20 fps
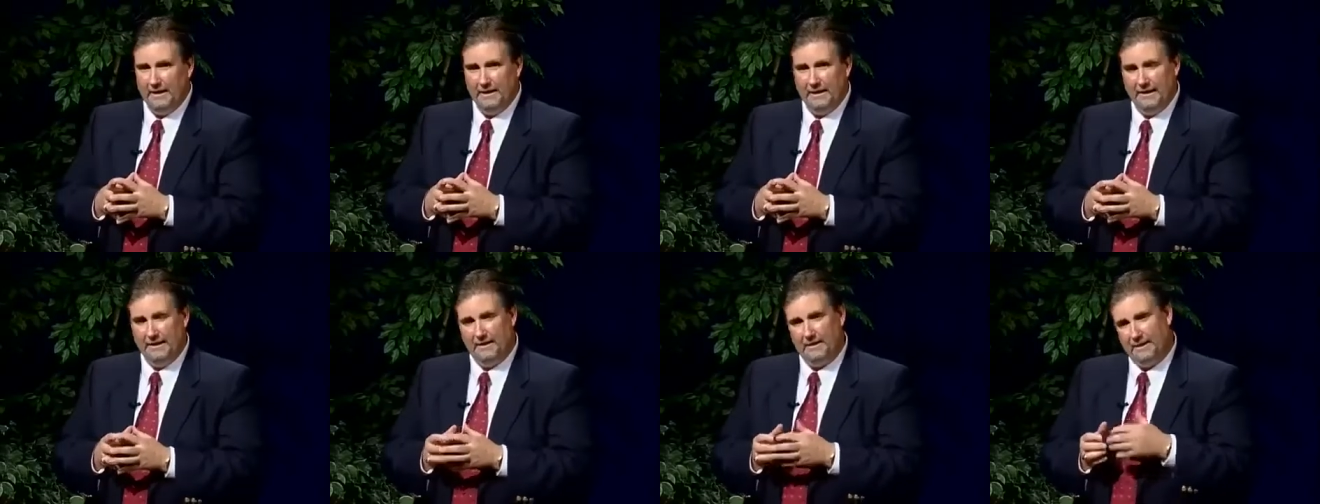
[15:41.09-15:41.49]

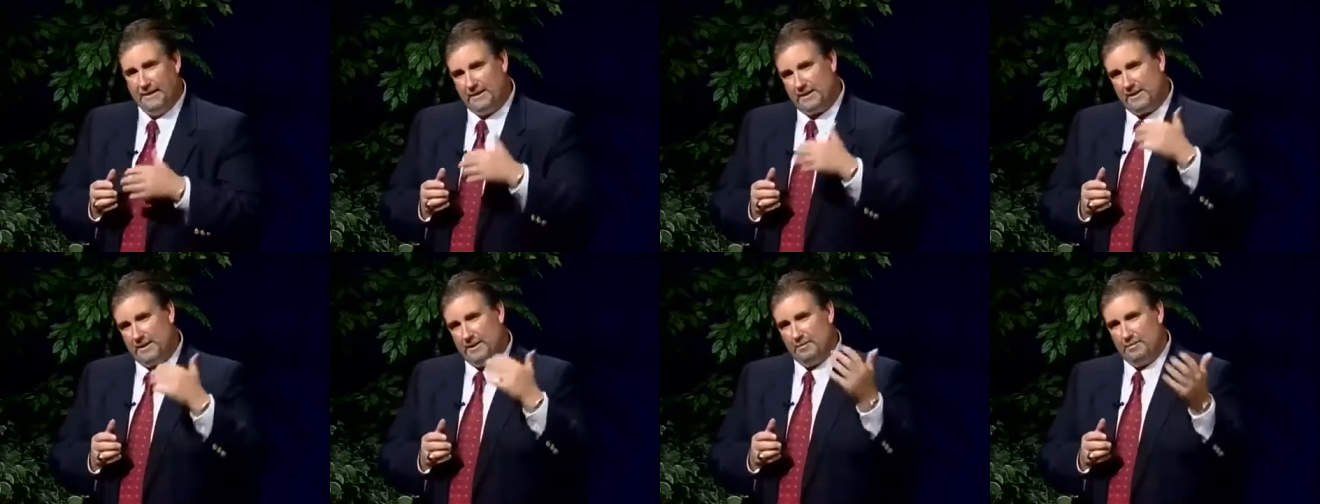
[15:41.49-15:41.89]
Now,
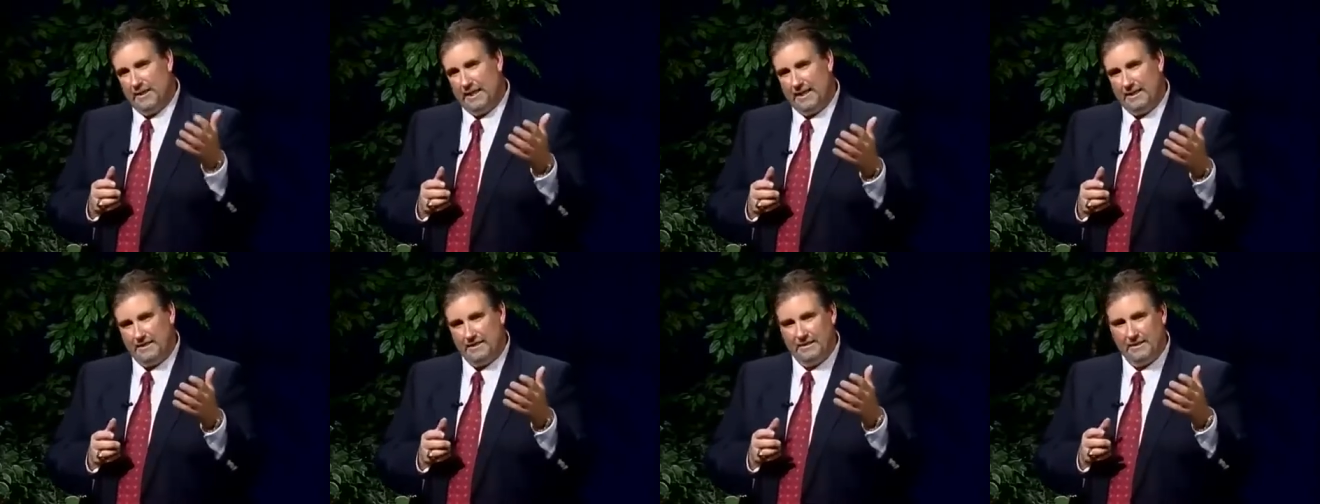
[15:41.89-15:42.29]
let's go
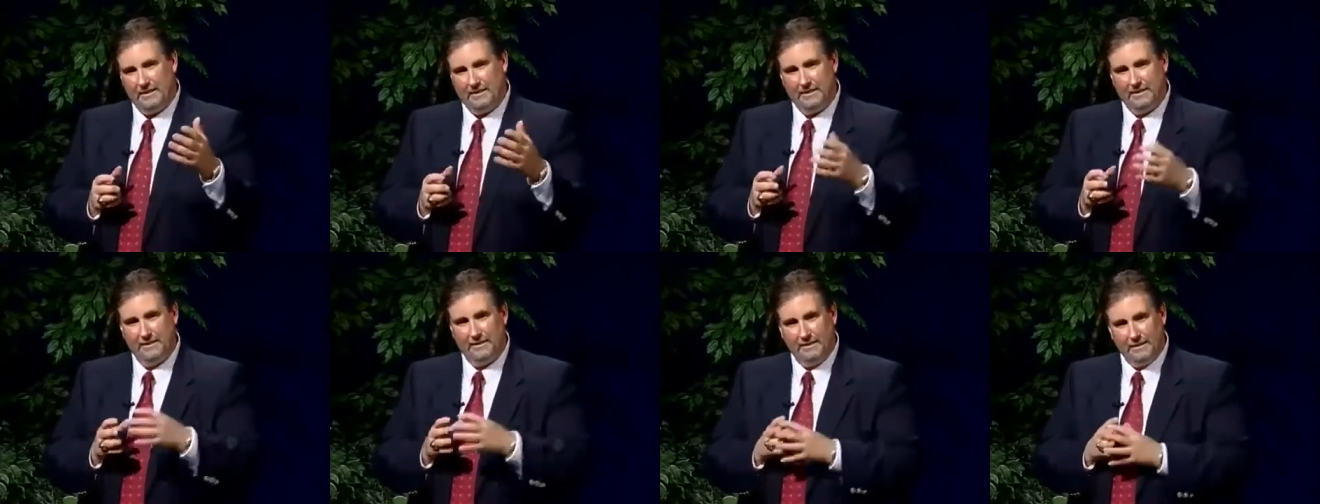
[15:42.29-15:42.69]
back
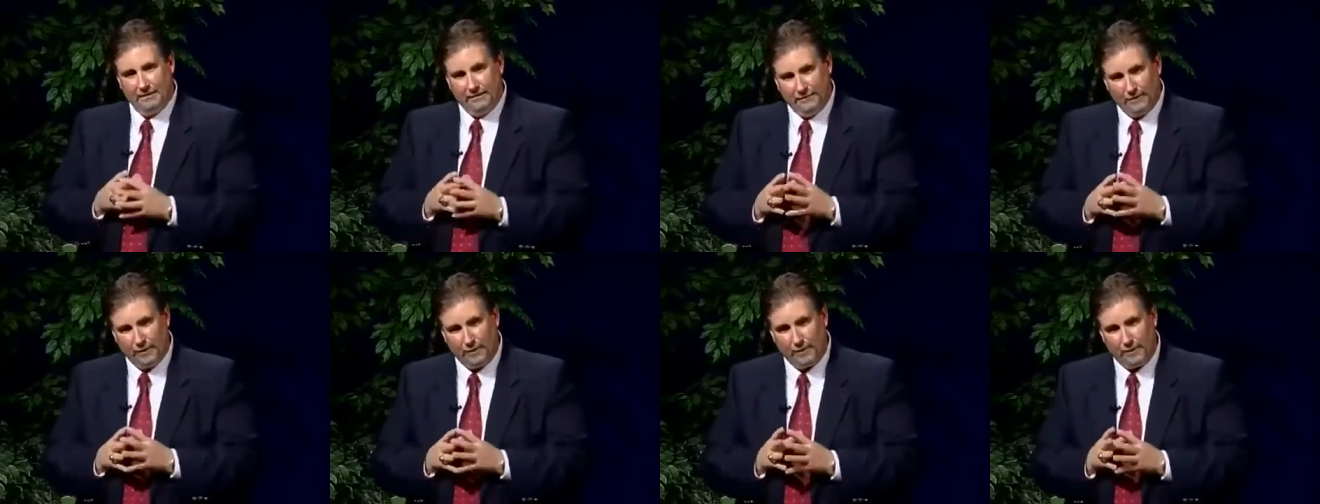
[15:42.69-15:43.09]
to the
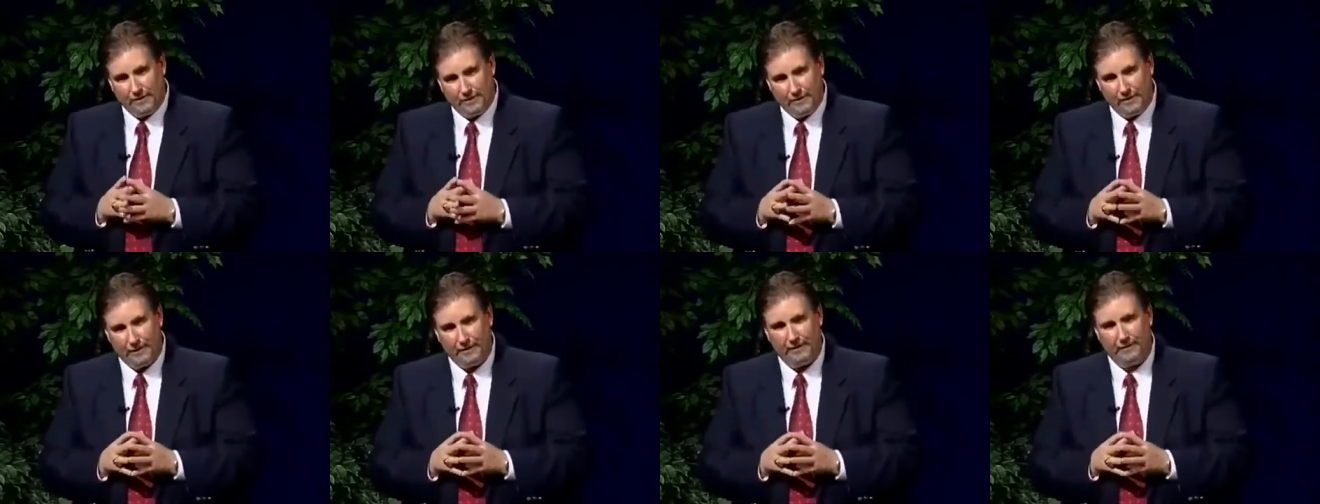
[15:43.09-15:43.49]
fourth
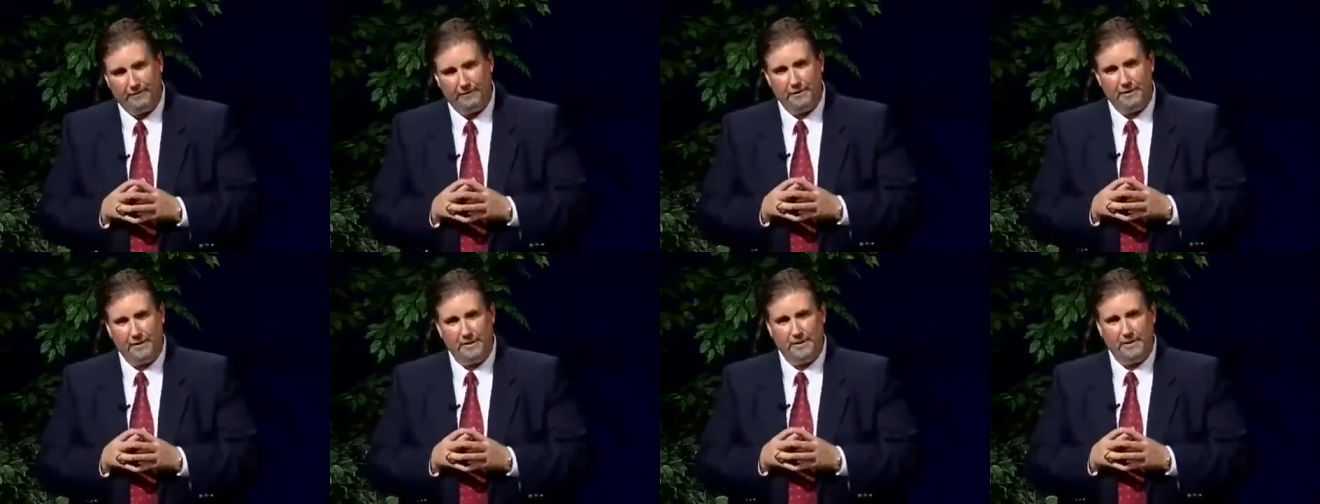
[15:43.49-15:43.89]
filter
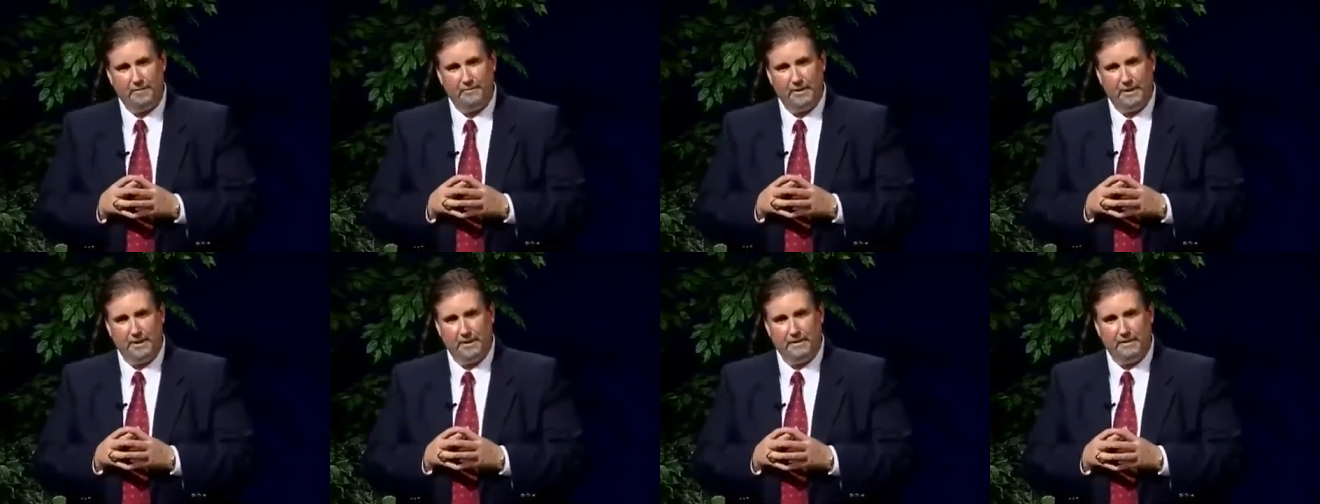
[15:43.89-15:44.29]
for just a
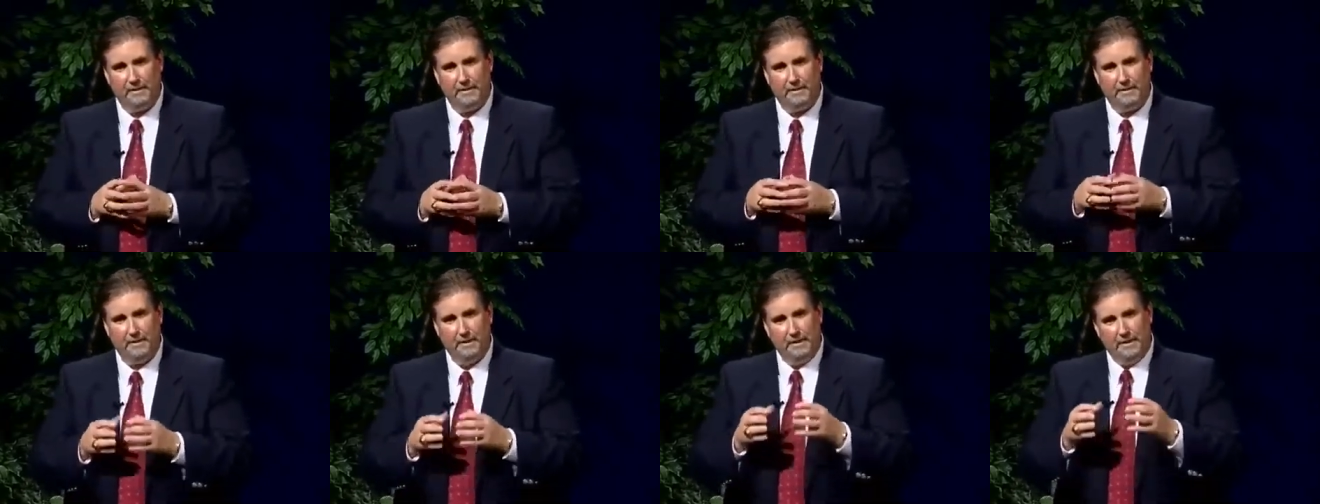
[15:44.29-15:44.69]
minute,
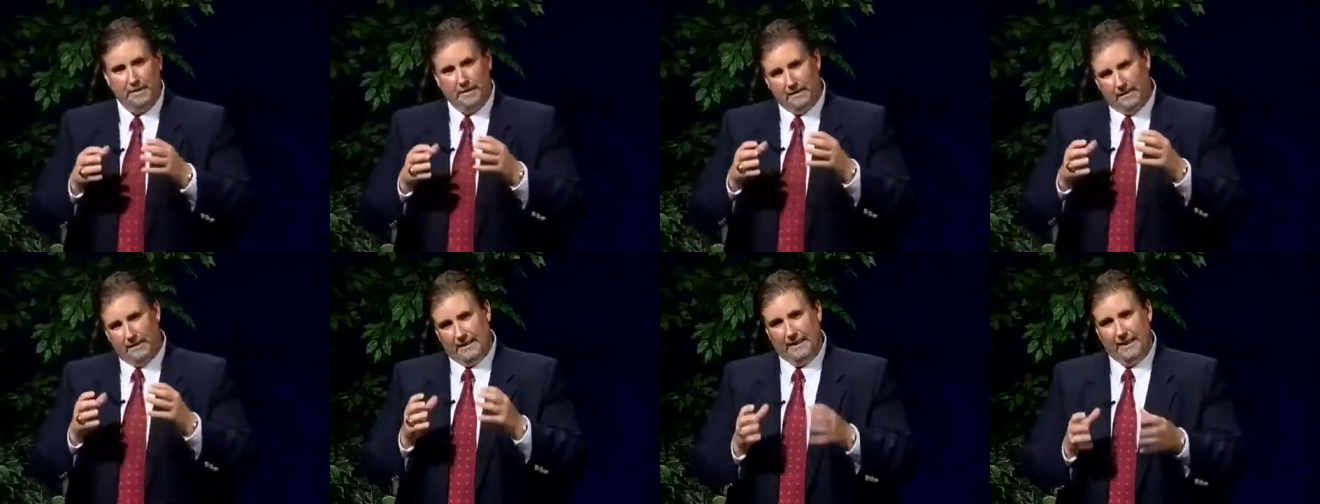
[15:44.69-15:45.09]
the
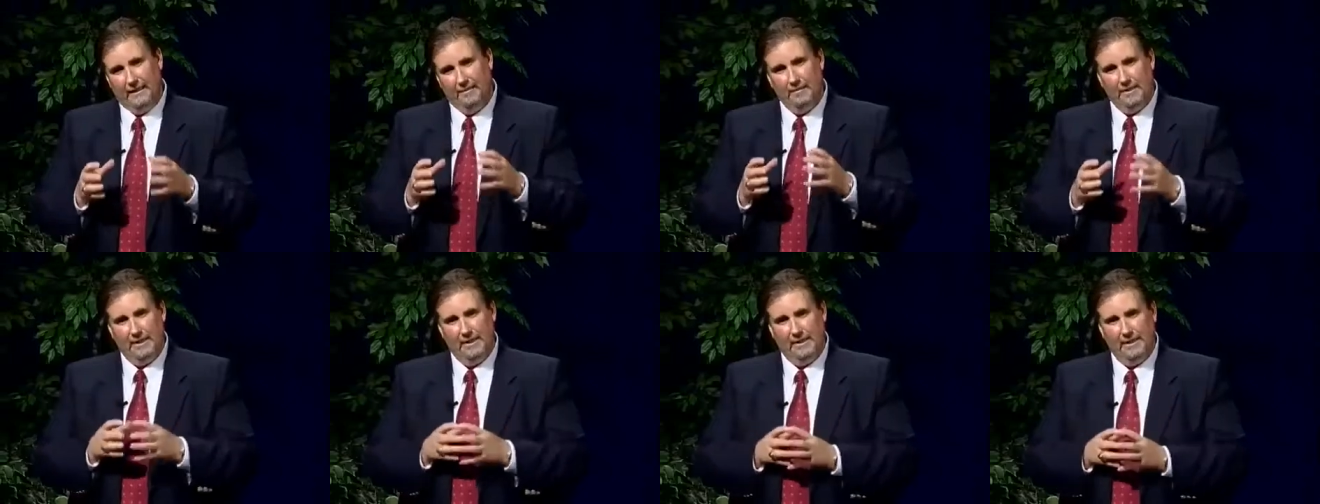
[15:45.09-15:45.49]

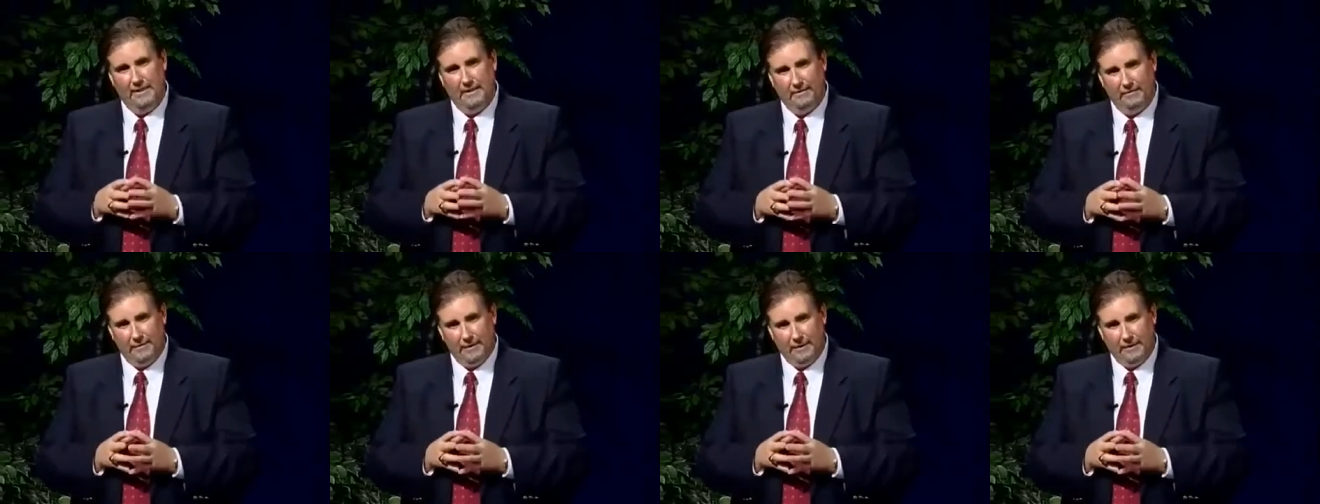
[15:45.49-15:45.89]
MD
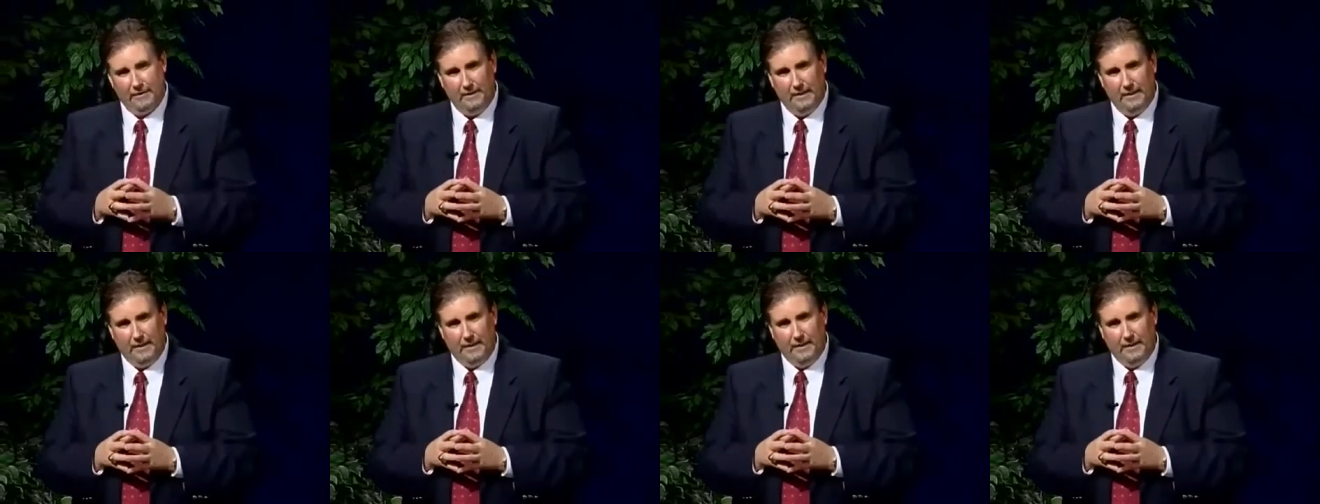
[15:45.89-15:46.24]
interview.